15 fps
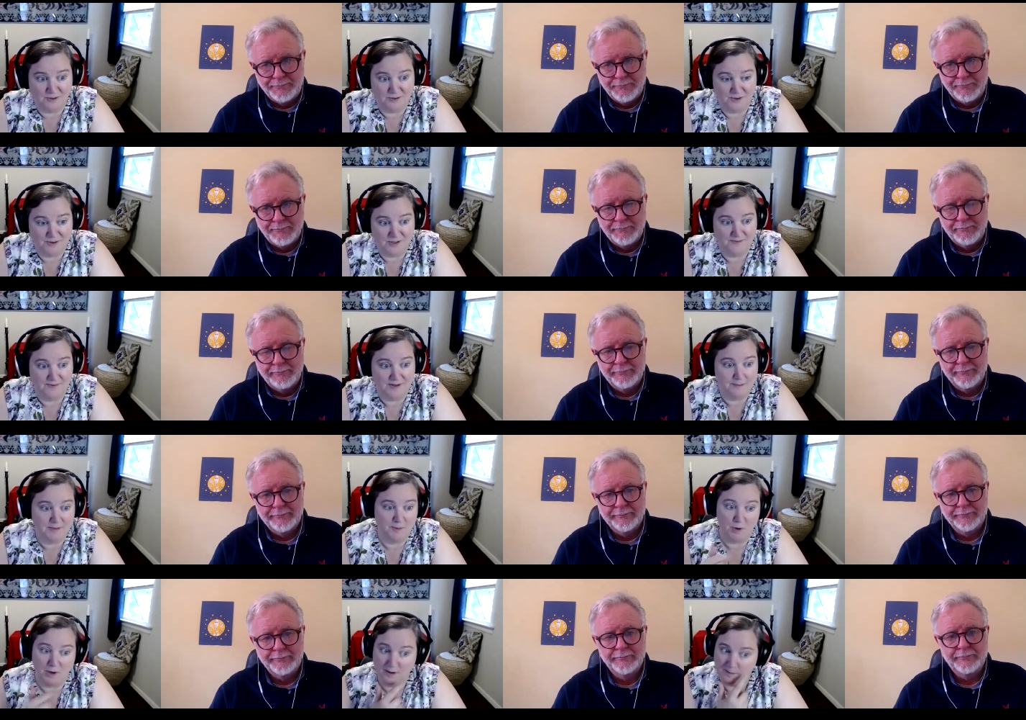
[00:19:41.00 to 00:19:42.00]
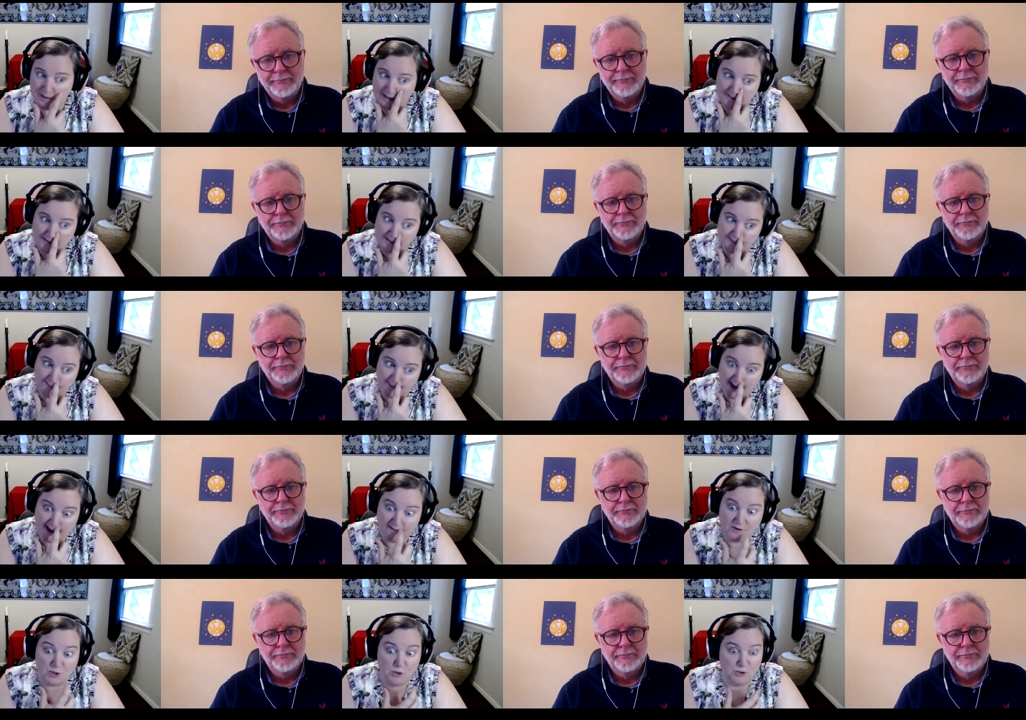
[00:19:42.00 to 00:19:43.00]
Speaker 1: growth and hmm. development work when I was five
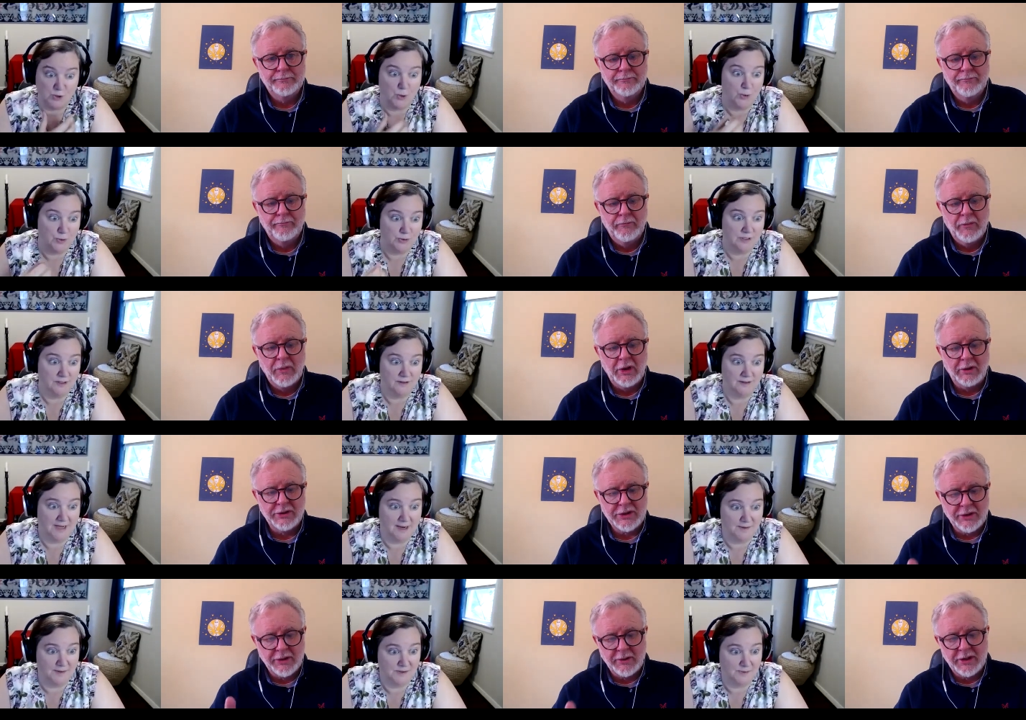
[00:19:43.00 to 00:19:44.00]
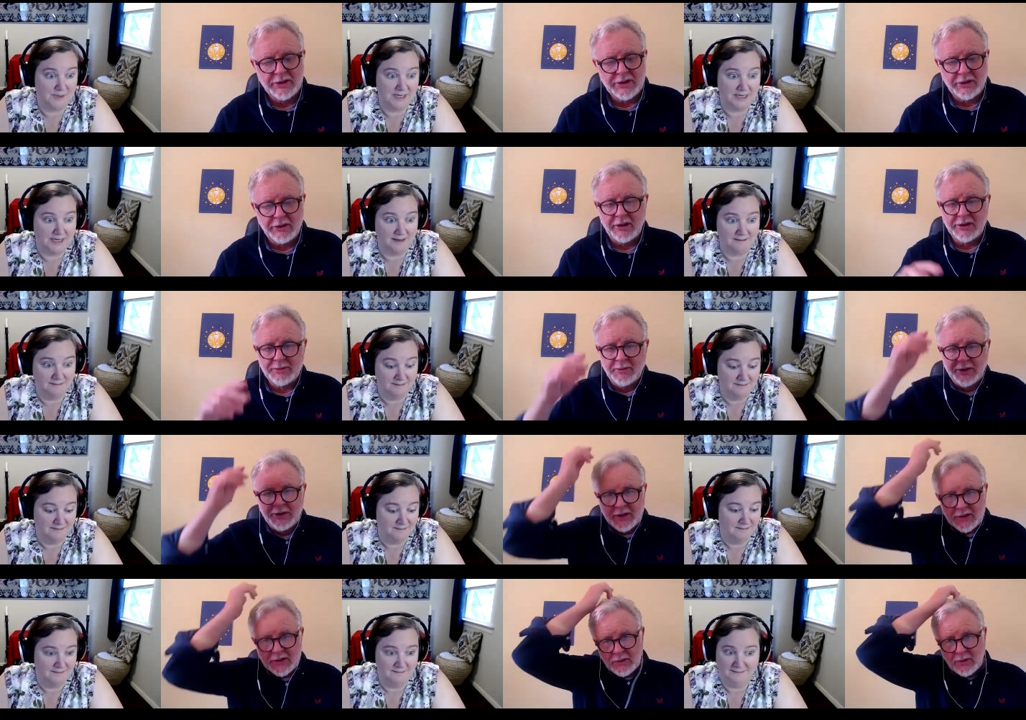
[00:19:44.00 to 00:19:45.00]
years old. I was, was going to ask you, that's
Speaker 2: my
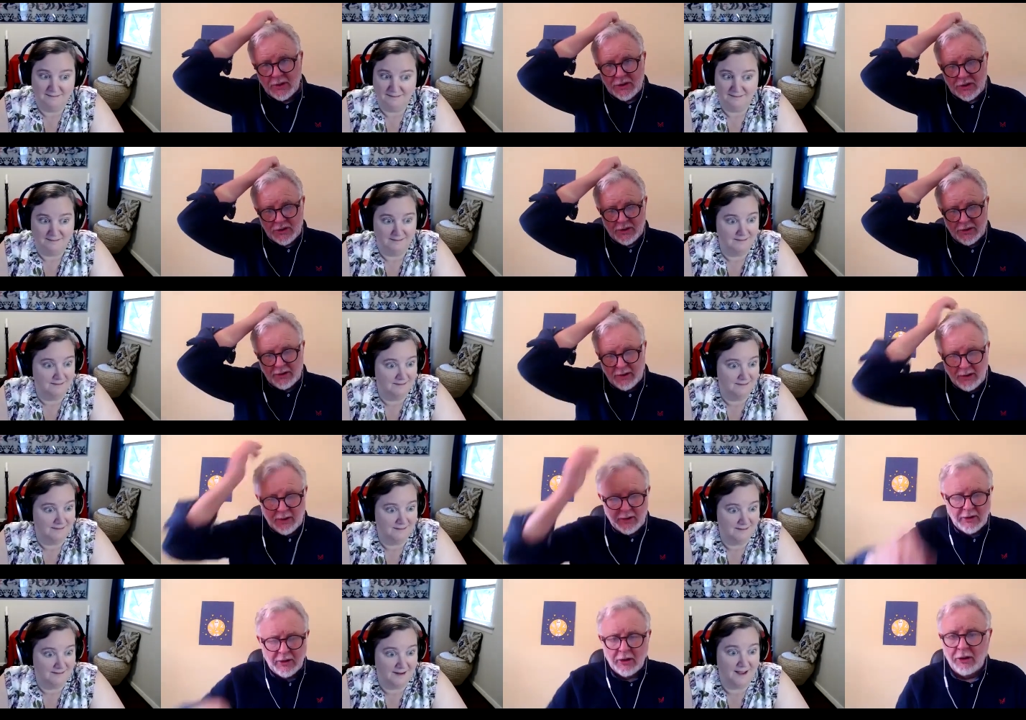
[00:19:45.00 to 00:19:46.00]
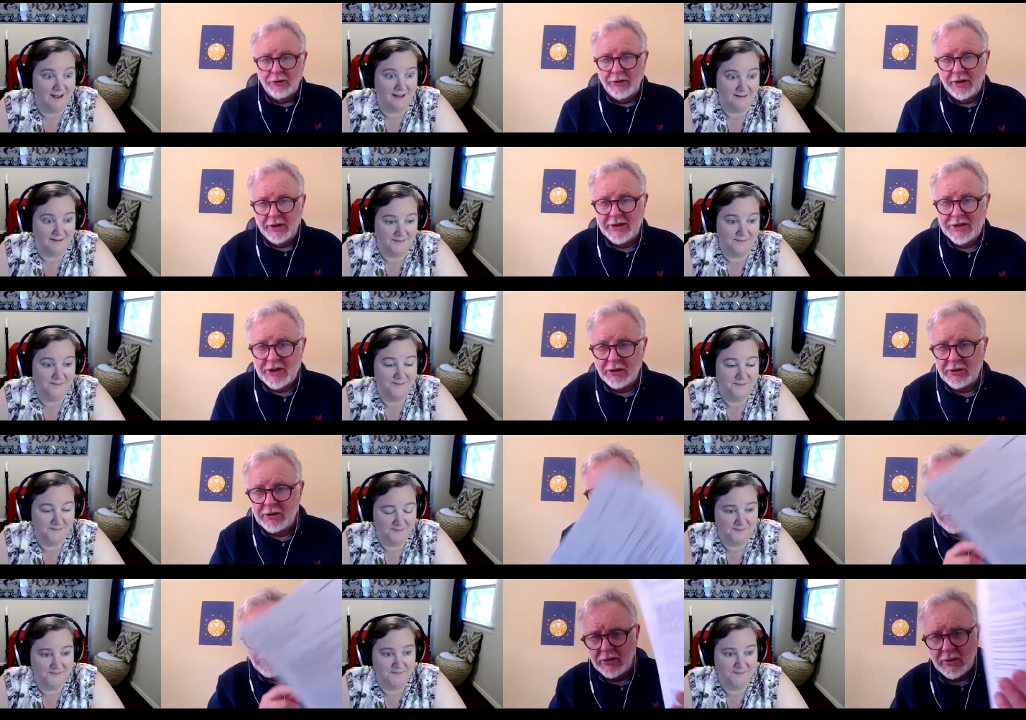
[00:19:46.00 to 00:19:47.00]
next question yeah. on the list. Look,
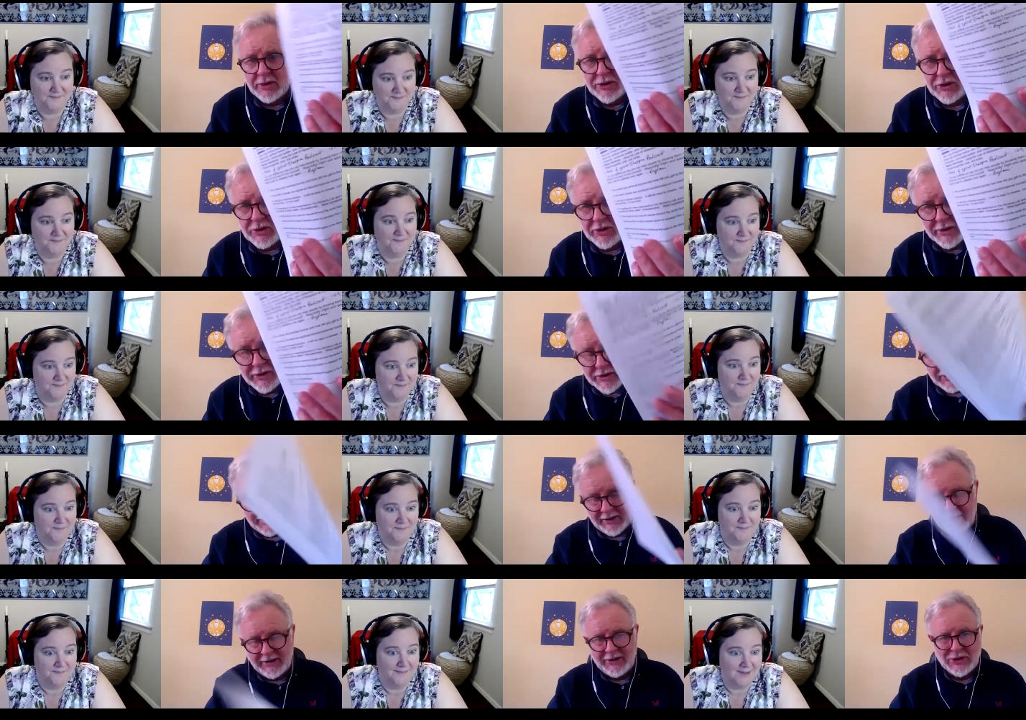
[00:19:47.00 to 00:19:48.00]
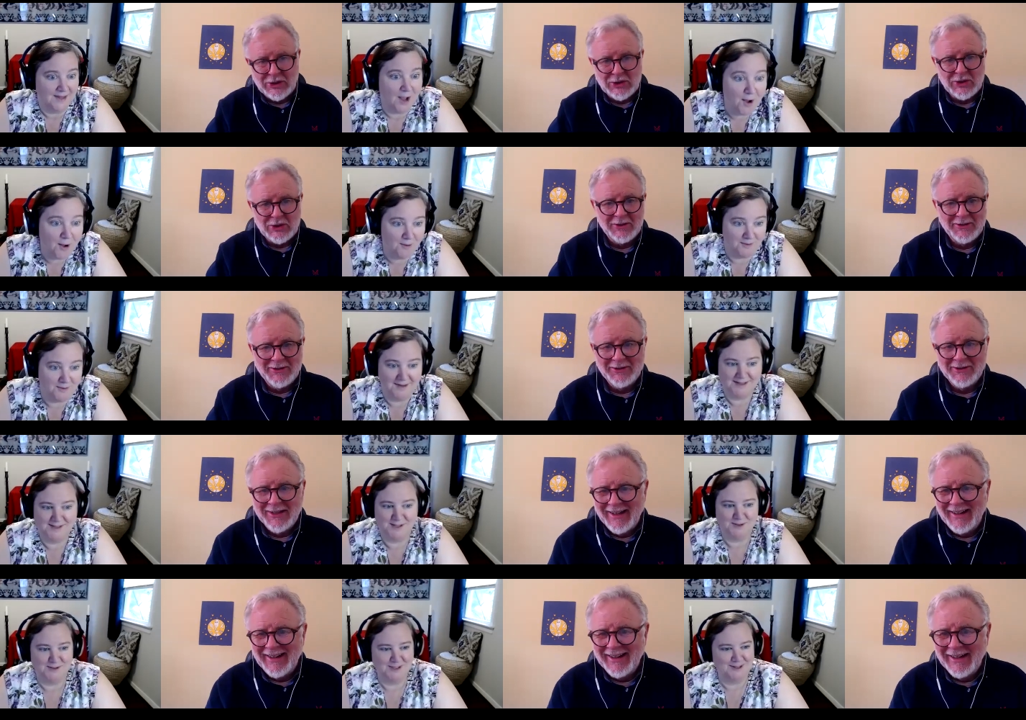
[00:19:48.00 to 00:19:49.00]
I've got questions on a list. Oh,
Speaker 1: yes, you
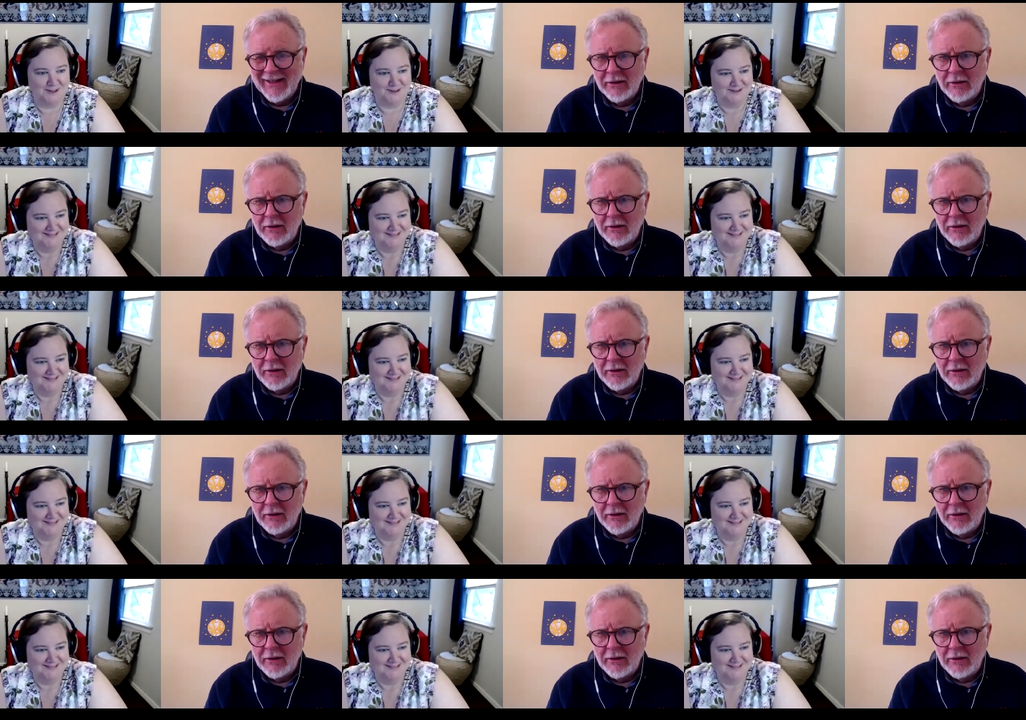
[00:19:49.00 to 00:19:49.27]
do.